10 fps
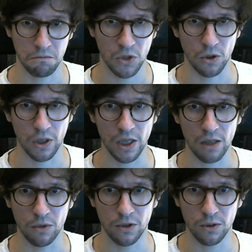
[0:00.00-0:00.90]
Okay,
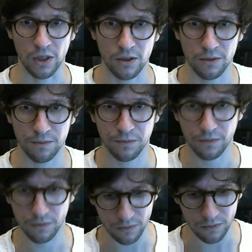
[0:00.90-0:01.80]
we do that.
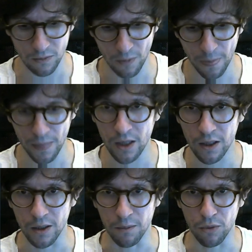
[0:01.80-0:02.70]

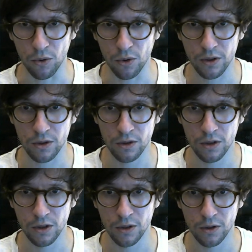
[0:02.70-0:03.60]
Import
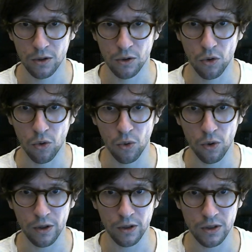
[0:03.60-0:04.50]

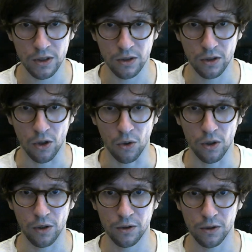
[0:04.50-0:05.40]
core
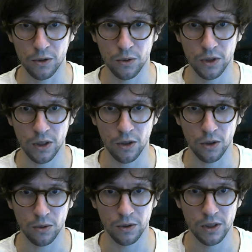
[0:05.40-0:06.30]
colon
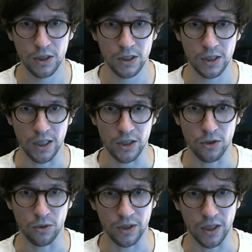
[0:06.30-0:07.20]
Unicode slash
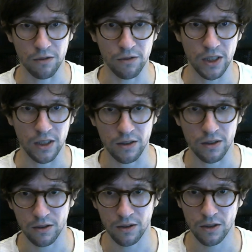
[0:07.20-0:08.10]

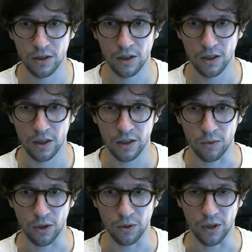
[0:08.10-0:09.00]
UTF-8. Then we
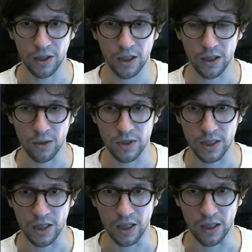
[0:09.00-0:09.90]
go down here and we
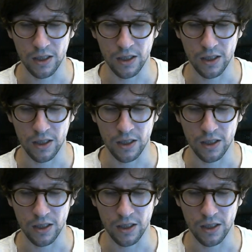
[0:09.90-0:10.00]
say